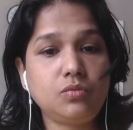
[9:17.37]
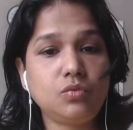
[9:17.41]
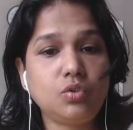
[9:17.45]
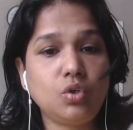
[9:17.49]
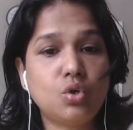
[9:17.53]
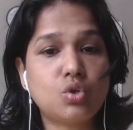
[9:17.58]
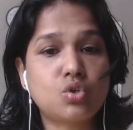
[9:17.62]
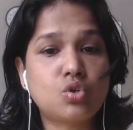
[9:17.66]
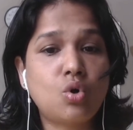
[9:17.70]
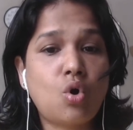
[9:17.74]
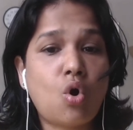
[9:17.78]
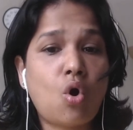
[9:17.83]

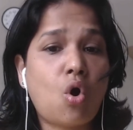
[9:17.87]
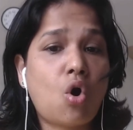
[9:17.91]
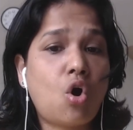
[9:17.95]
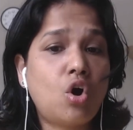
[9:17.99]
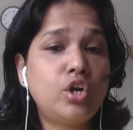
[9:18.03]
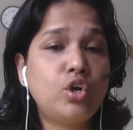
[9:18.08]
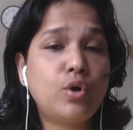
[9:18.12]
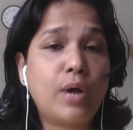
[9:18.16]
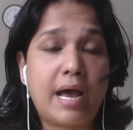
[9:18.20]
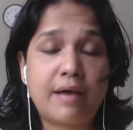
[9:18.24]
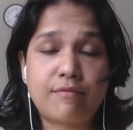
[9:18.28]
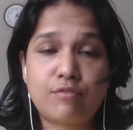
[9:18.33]
So all
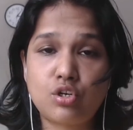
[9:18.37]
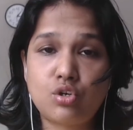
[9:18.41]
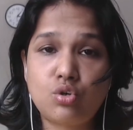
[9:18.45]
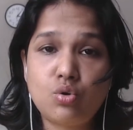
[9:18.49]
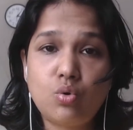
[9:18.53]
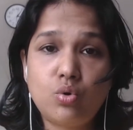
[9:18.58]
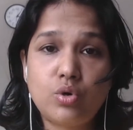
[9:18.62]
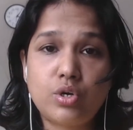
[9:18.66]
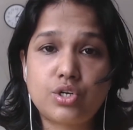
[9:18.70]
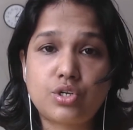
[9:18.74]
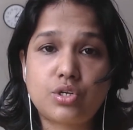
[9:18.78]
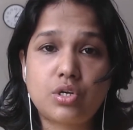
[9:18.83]
you have to do
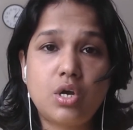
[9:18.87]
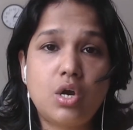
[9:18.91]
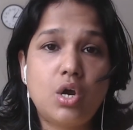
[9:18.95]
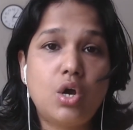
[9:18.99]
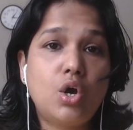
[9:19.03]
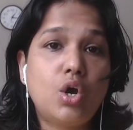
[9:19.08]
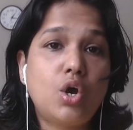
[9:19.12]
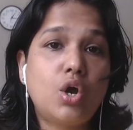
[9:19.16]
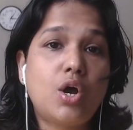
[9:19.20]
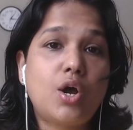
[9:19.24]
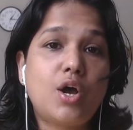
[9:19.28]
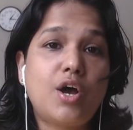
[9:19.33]
is
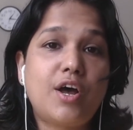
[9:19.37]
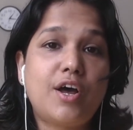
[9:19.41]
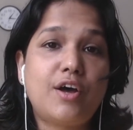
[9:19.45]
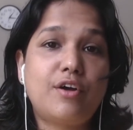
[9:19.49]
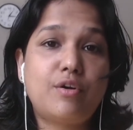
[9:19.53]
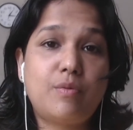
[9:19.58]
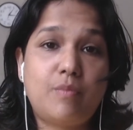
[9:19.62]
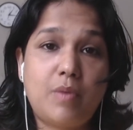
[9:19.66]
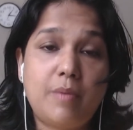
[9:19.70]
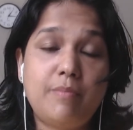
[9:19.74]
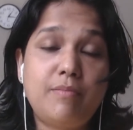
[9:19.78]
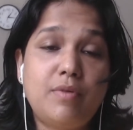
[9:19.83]

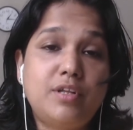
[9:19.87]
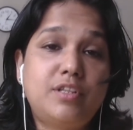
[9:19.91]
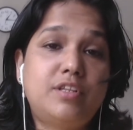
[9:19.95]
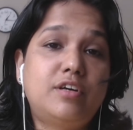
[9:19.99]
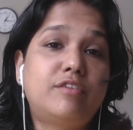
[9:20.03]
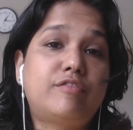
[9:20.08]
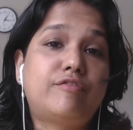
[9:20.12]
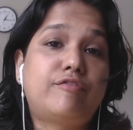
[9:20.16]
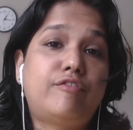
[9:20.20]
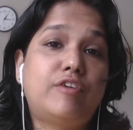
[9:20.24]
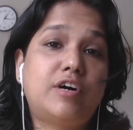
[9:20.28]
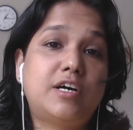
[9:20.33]
remember
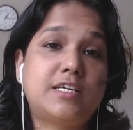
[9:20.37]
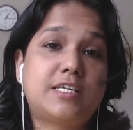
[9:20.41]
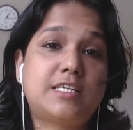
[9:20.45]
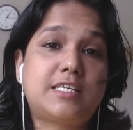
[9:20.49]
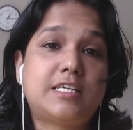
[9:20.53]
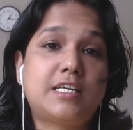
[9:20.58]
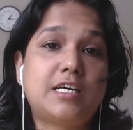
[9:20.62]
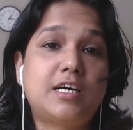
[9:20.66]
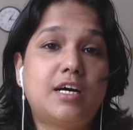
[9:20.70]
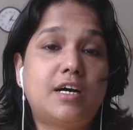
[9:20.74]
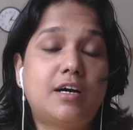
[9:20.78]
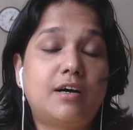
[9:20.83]

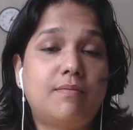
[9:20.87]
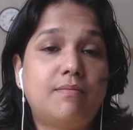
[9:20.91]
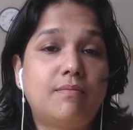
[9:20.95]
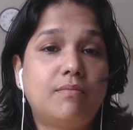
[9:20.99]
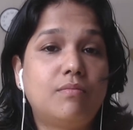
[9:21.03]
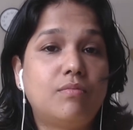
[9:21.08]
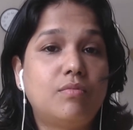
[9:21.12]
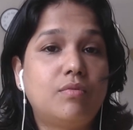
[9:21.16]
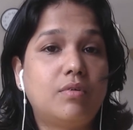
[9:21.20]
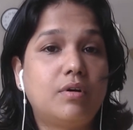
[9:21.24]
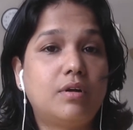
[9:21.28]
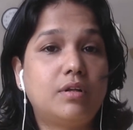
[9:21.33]
the
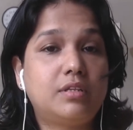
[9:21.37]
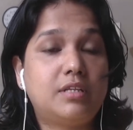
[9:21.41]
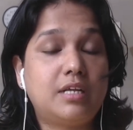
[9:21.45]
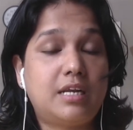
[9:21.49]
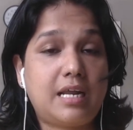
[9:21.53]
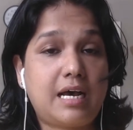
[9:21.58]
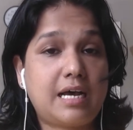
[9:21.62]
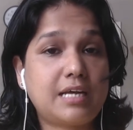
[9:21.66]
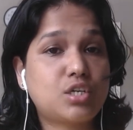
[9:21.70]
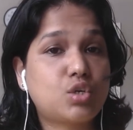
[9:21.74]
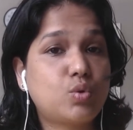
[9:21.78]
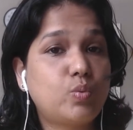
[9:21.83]

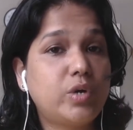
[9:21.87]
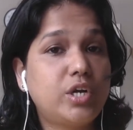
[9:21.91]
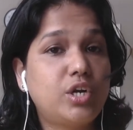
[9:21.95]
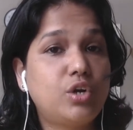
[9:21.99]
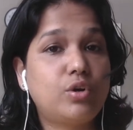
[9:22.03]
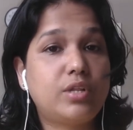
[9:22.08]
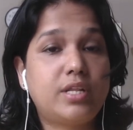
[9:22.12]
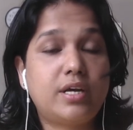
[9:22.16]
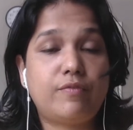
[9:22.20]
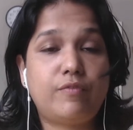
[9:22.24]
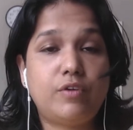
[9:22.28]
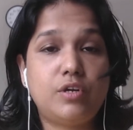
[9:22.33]
last video
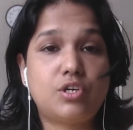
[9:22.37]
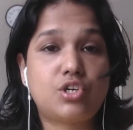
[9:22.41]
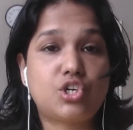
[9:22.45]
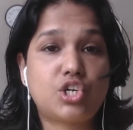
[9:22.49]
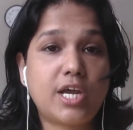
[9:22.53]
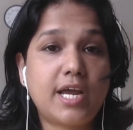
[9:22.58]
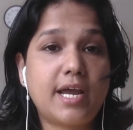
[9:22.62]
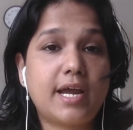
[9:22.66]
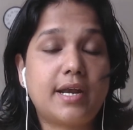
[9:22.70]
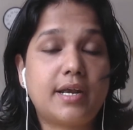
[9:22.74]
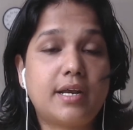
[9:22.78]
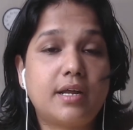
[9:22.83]
that we
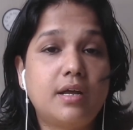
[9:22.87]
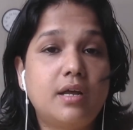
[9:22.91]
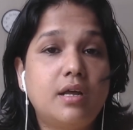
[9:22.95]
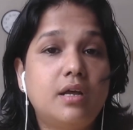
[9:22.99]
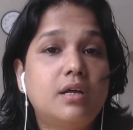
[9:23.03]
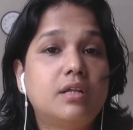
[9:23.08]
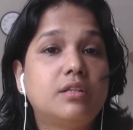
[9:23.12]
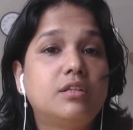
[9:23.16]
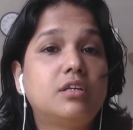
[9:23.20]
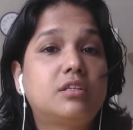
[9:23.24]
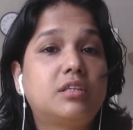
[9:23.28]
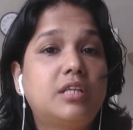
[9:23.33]
shared.
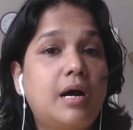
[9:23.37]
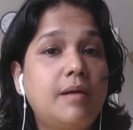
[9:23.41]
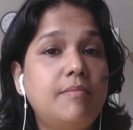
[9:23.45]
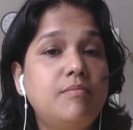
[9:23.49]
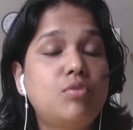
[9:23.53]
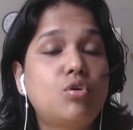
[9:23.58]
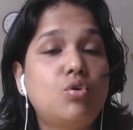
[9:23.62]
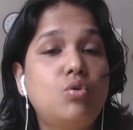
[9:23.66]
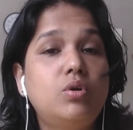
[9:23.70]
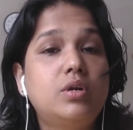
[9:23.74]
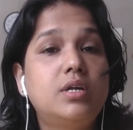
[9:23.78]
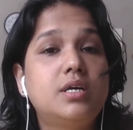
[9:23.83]
The thumb
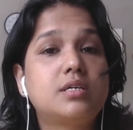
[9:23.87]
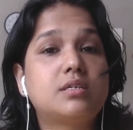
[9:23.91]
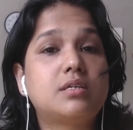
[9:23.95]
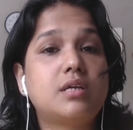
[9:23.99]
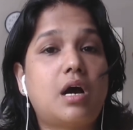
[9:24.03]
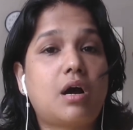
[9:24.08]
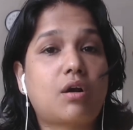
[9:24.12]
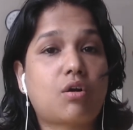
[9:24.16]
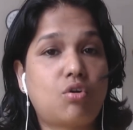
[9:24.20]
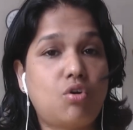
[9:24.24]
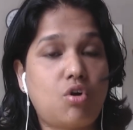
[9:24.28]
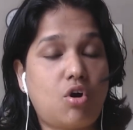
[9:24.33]
rule is
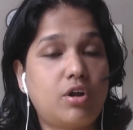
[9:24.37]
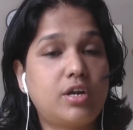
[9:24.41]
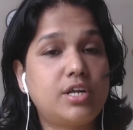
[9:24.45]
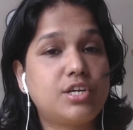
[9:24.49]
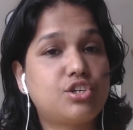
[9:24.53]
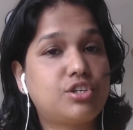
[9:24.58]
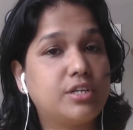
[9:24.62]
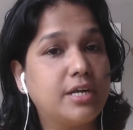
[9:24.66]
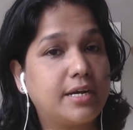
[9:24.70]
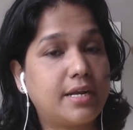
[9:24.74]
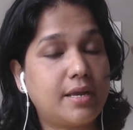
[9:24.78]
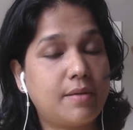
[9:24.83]
acknowledge
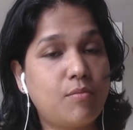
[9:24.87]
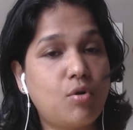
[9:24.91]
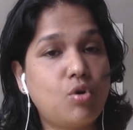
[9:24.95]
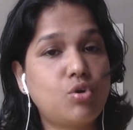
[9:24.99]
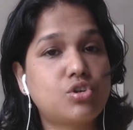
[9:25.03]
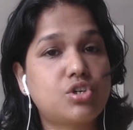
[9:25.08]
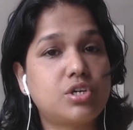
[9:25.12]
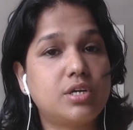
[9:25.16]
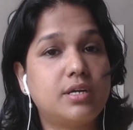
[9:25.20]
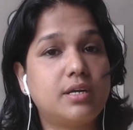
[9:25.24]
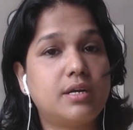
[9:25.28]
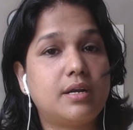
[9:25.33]
that
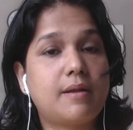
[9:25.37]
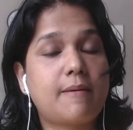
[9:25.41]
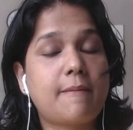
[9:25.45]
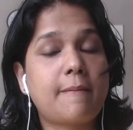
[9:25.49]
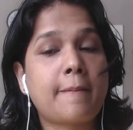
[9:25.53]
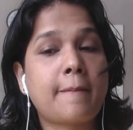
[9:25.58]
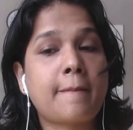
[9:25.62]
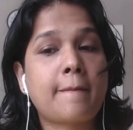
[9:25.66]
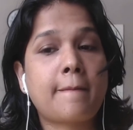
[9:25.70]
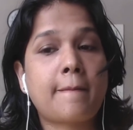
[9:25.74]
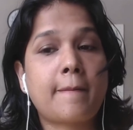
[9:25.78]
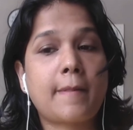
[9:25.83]
emotion,
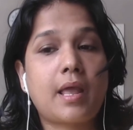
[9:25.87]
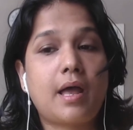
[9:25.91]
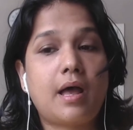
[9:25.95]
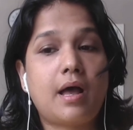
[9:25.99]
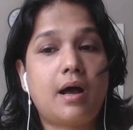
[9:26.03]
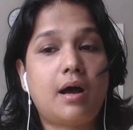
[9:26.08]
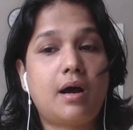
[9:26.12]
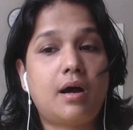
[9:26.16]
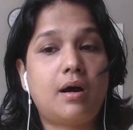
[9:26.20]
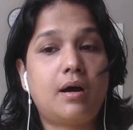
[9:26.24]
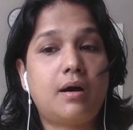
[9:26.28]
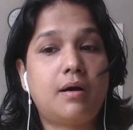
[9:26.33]

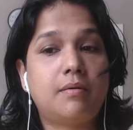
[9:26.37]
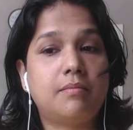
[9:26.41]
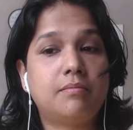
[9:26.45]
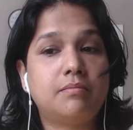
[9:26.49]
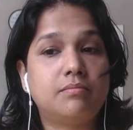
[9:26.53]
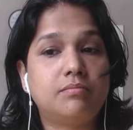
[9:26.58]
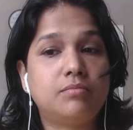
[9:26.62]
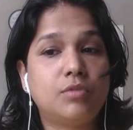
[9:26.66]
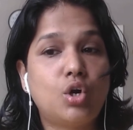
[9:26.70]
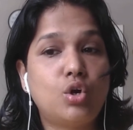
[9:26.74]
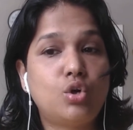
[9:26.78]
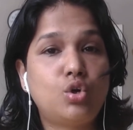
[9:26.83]

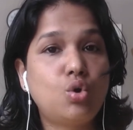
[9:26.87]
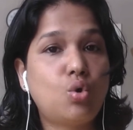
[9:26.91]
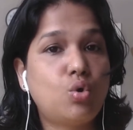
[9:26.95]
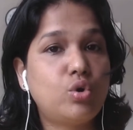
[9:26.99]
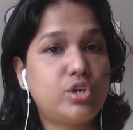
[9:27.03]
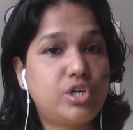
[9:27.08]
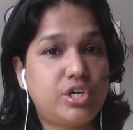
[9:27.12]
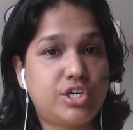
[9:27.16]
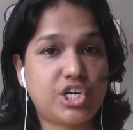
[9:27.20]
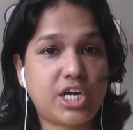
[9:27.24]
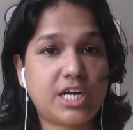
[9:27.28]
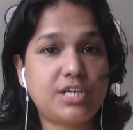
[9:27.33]

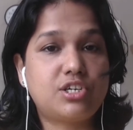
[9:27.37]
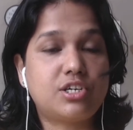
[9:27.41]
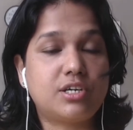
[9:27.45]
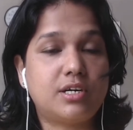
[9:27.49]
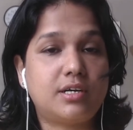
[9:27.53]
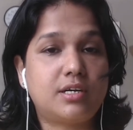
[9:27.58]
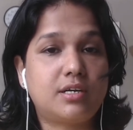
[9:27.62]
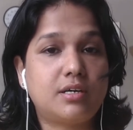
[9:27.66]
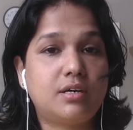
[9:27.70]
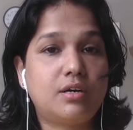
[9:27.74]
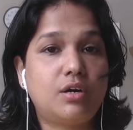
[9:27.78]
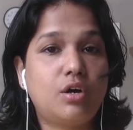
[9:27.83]
don't judge
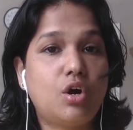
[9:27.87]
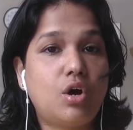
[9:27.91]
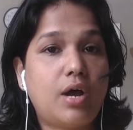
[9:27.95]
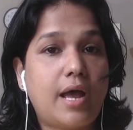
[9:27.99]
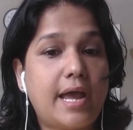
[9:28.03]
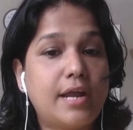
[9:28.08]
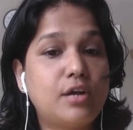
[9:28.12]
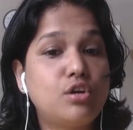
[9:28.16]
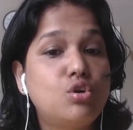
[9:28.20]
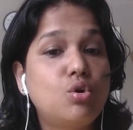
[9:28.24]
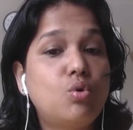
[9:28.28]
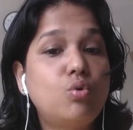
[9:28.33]
it,
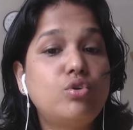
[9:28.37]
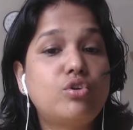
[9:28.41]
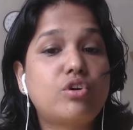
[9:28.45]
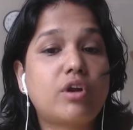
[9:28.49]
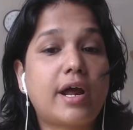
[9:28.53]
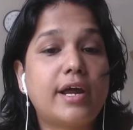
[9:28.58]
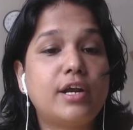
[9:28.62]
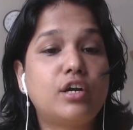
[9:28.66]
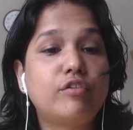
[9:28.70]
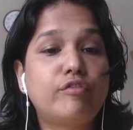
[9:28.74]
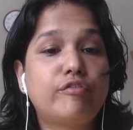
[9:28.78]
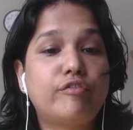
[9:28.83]
and don't
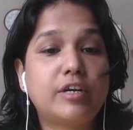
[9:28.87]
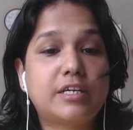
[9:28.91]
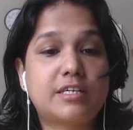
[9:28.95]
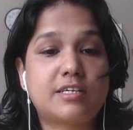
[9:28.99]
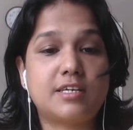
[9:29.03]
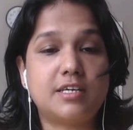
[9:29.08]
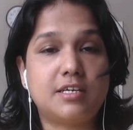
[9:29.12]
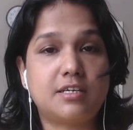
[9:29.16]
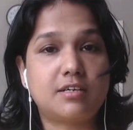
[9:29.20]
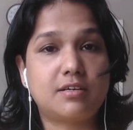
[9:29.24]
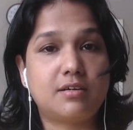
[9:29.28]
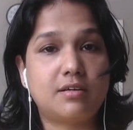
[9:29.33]
try to fix
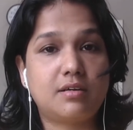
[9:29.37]
it.